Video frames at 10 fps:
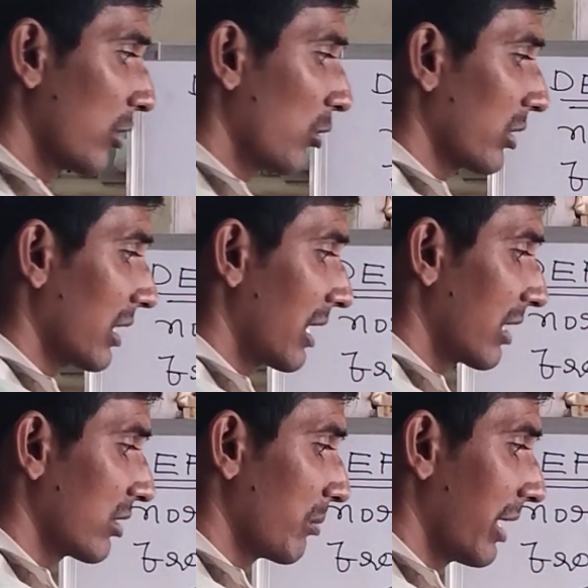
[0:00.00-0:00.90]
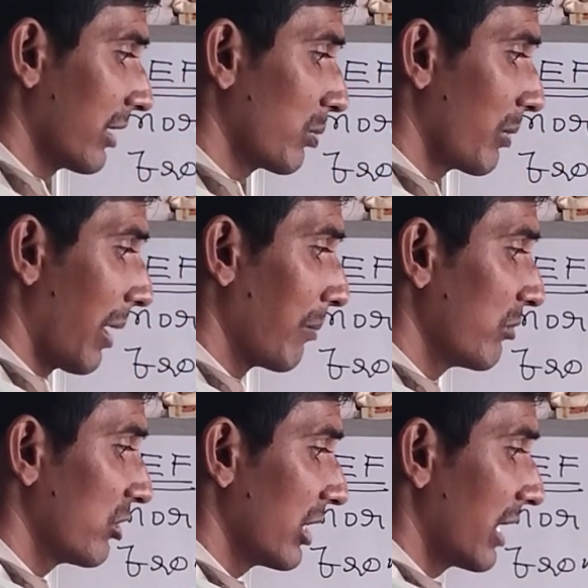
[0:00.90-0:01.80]
Total energy means
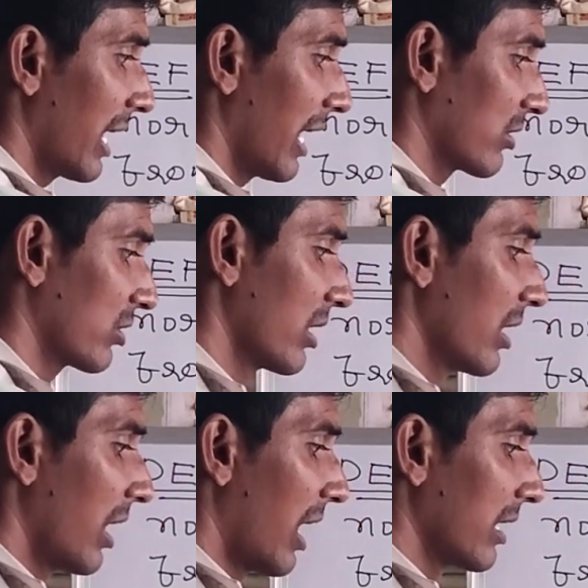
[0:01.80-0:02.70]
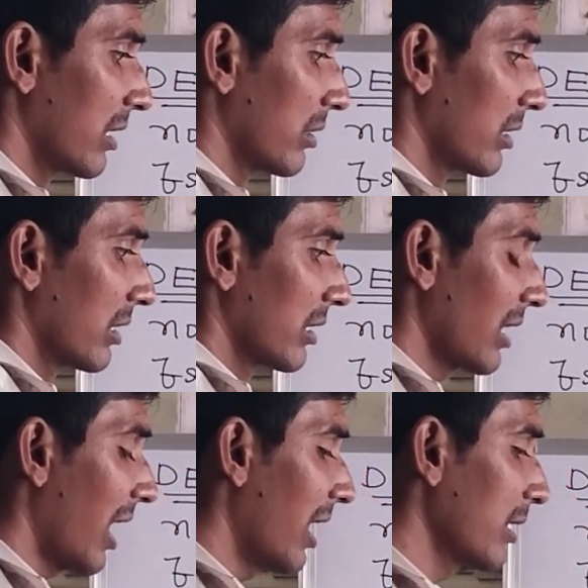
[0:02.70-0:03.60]
mgh. And
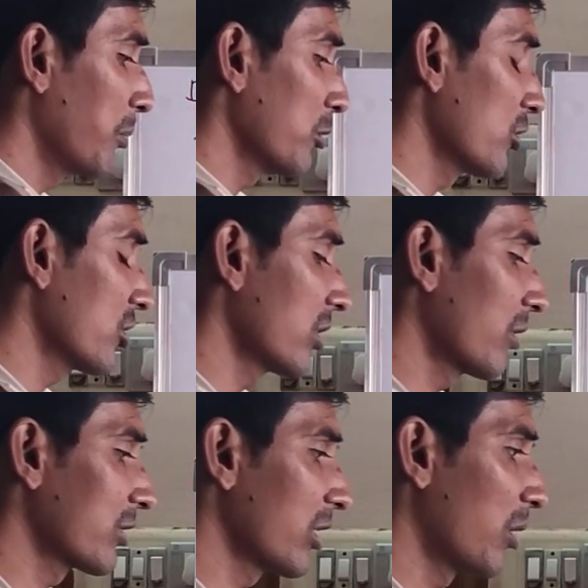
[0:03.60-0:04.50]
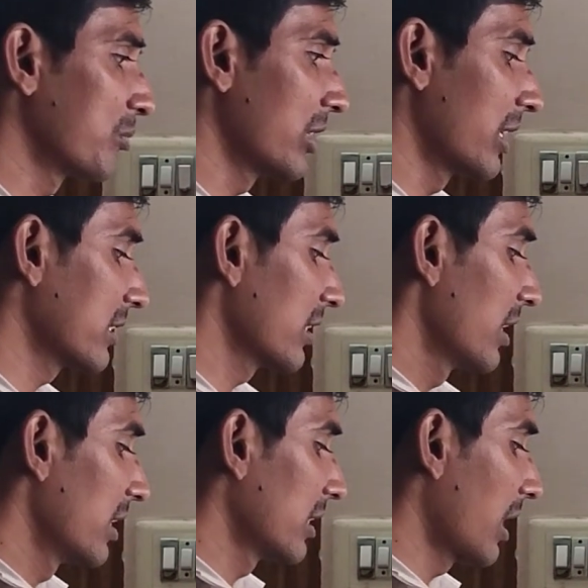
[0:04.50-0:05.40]
third position of the object,
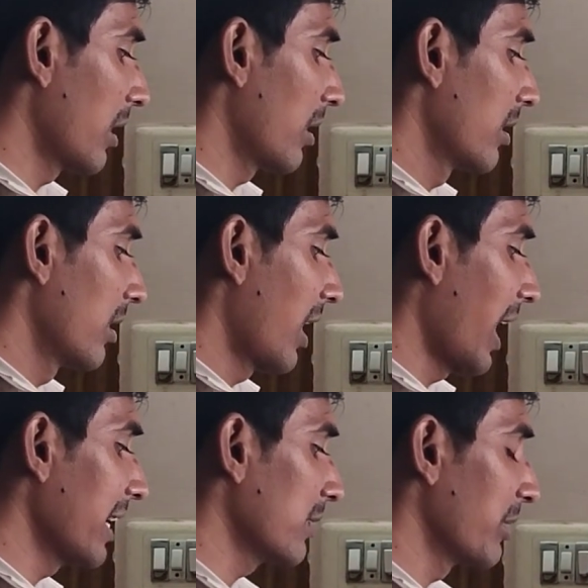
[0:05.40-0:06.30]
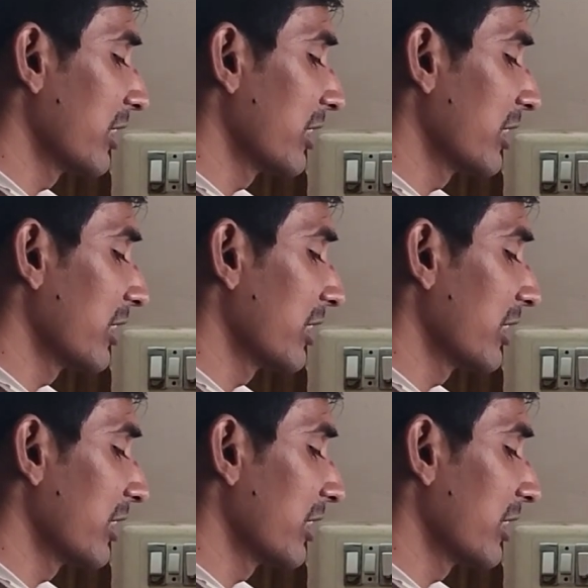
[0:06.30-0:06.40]
the height